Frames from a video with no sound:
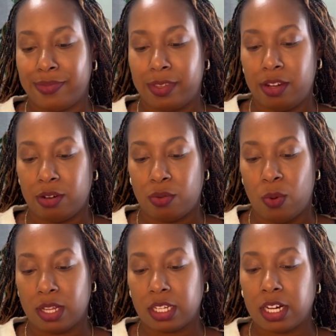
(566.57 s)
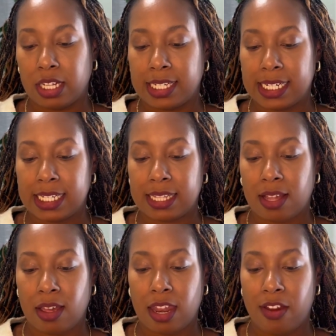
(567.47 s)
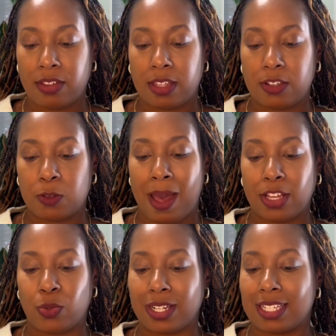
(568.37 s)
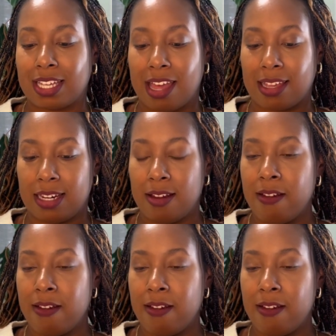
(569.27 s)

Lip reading: you know, one color and everything just patchwork together.